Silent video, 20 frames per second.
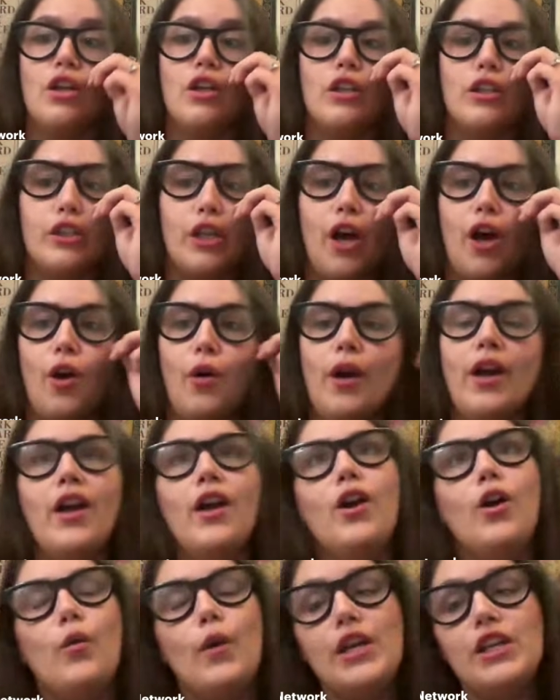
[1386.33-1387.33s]
So
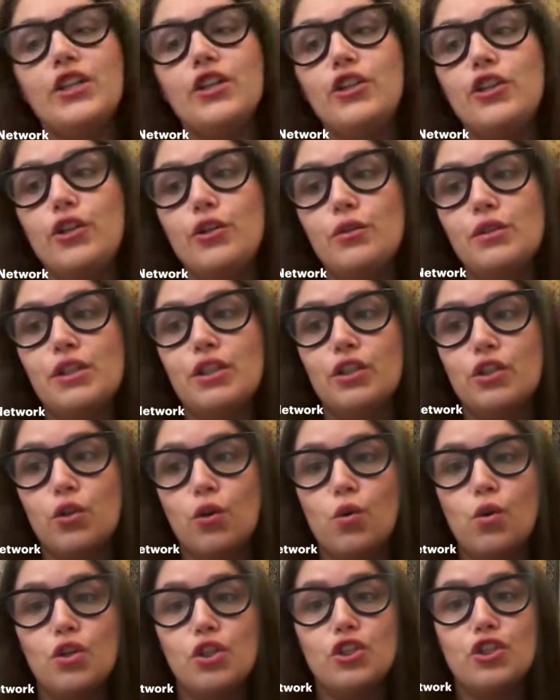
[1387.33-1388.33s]
we should use the
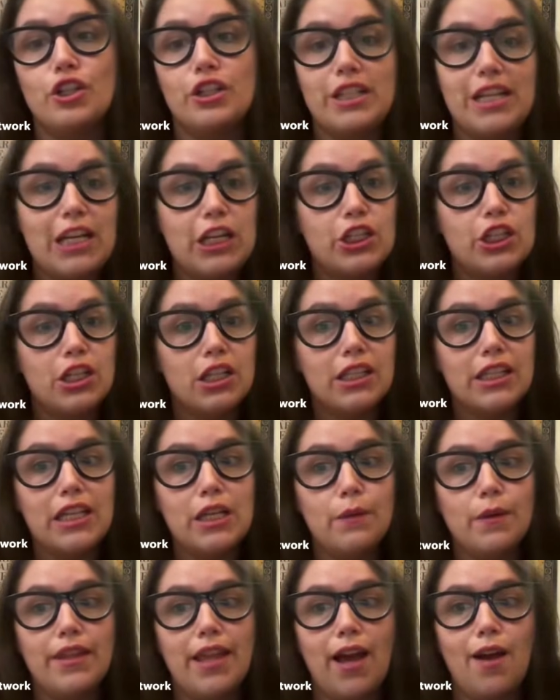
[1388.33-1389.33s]
tool
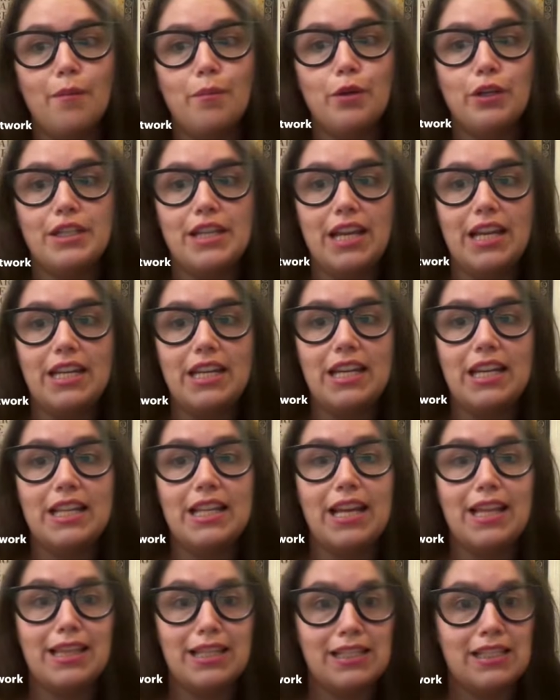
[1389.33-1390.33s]
strategically without pretending
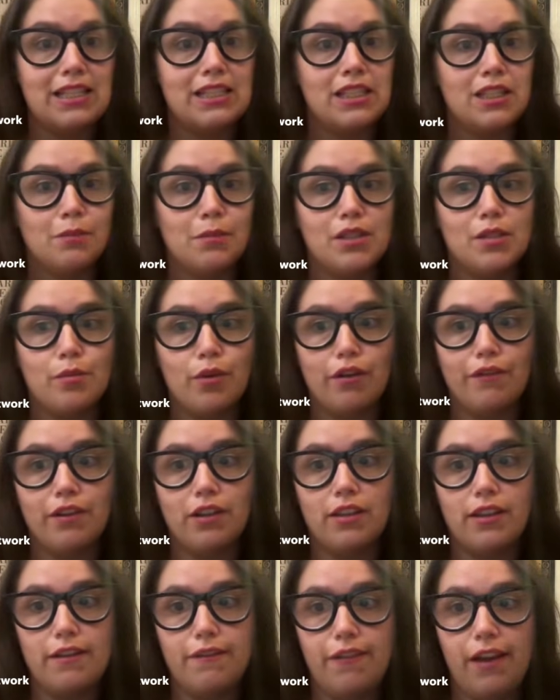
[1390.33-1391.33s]
that the system is
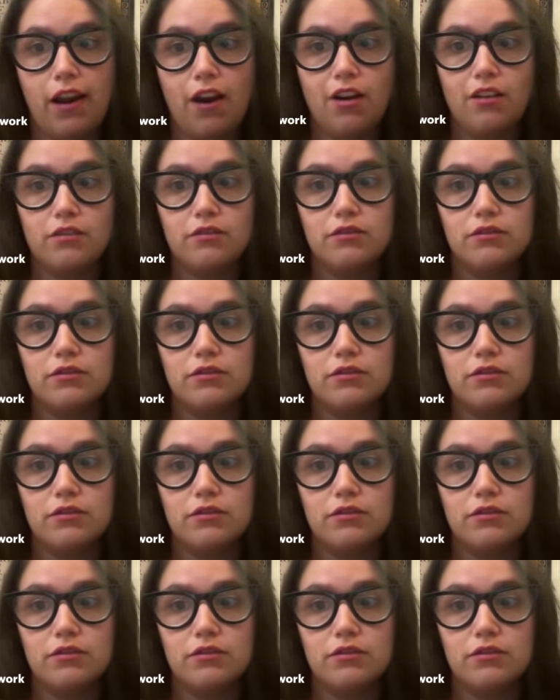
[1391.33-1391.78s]
perfectly fair.